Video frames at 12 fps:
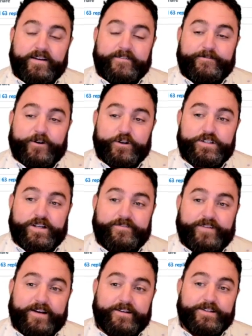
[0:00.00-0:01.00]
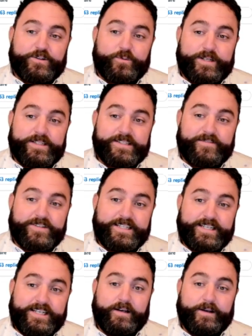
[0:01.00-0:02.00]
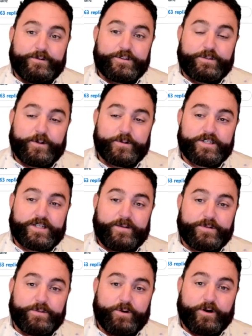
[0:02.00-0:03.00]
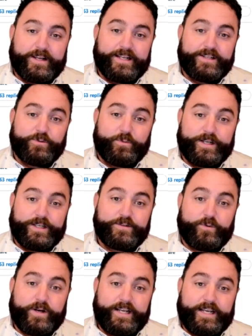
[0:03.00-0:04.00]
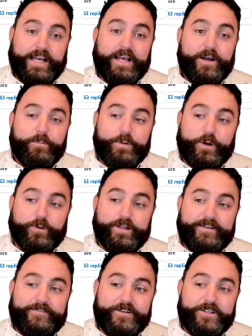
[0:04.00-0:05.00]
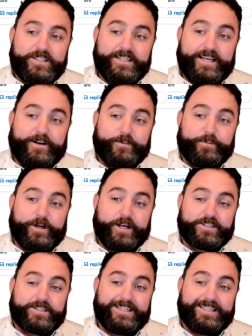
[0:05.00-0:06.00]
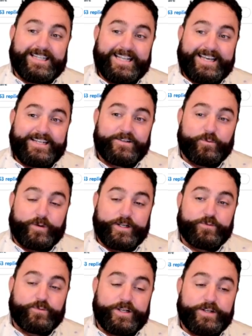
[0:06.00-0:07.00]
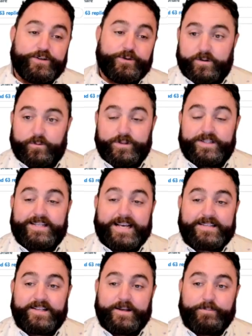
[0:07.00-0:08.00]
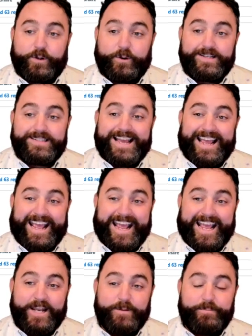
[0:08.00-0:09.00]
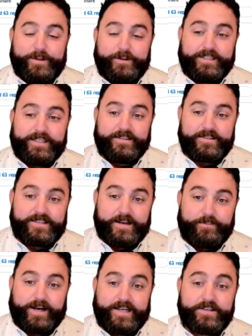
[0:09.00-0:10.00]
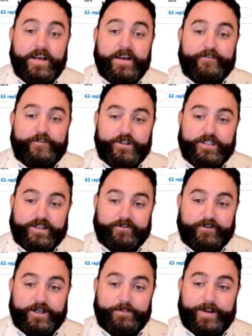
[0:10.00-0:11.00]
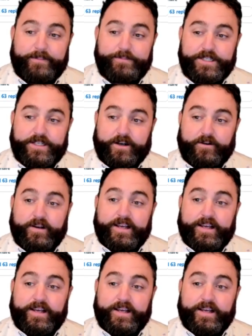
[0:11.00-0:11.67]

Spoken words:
First unveiled in 2017, it was supposed to come to market in 2020, but only officially entered production in late 2022, with Tesla employees hand-building the Semis for delivery to PepsiCo.